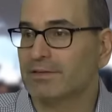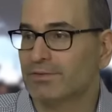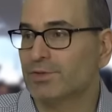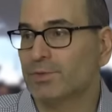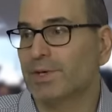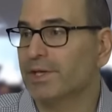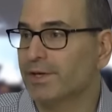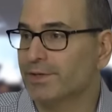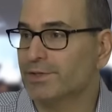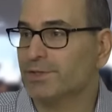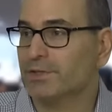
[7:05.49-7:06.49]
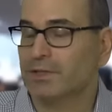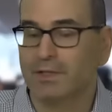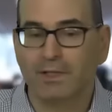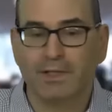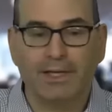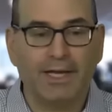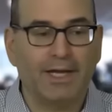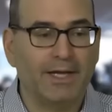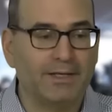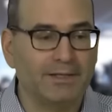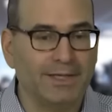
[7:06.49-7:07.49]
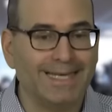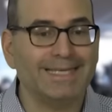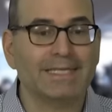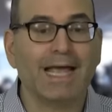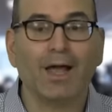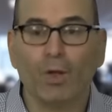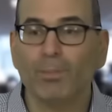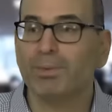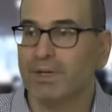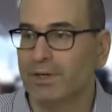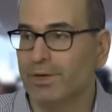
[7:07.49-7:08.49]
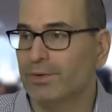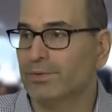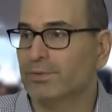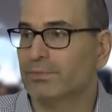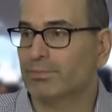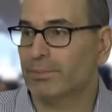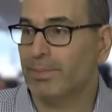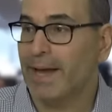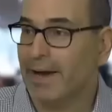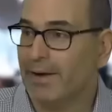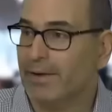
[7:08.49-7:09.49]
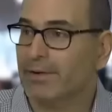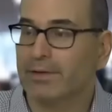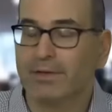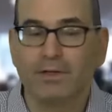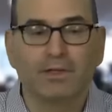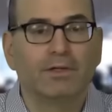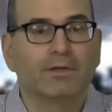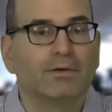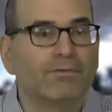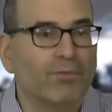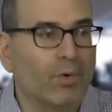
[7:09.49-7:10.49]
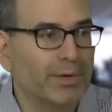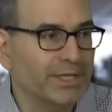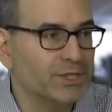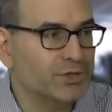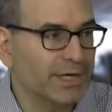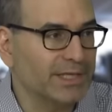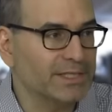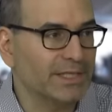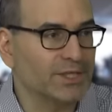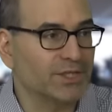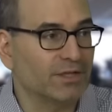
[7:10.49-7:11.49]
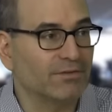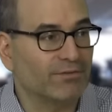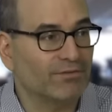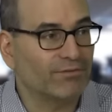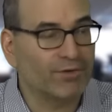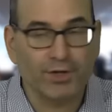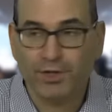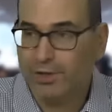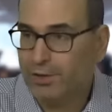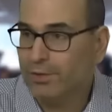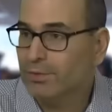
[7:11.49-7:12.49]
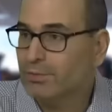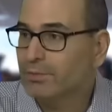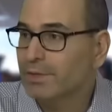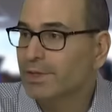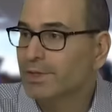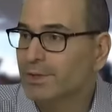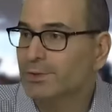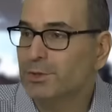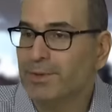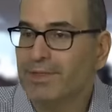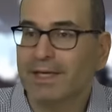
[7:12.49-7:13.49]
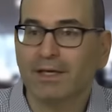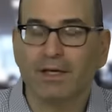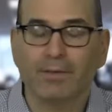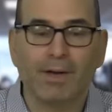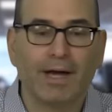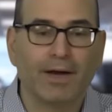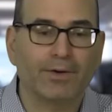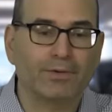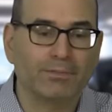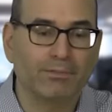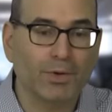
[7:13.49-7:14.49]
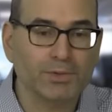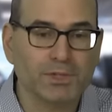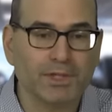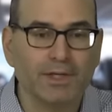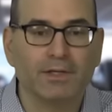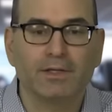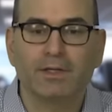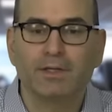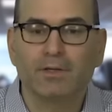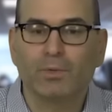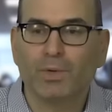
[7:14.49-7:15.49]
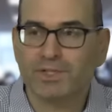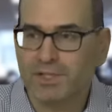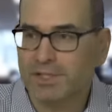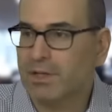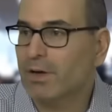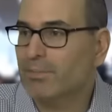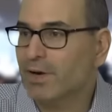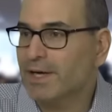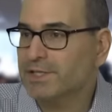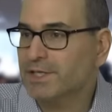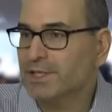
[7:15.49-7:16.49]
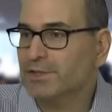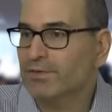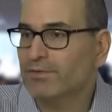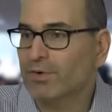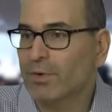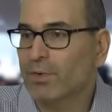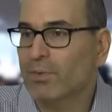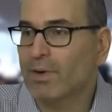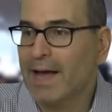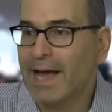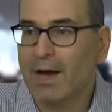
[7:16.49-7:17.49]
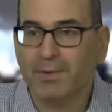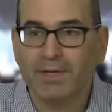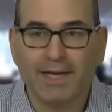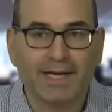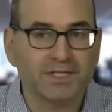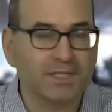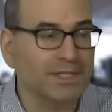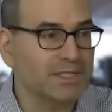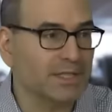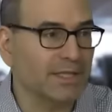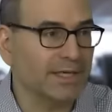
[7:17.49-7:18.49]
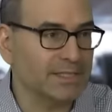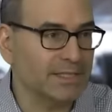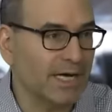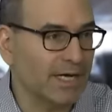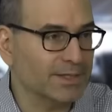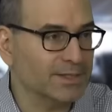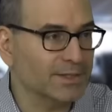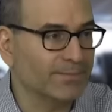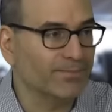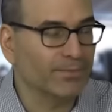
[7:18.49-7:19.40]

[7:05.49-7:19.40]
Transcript: for twenty years. And he's helping you prepare for each trading session. For you, you should be thinking about mostly what's his thought process for how he actually selects stocks.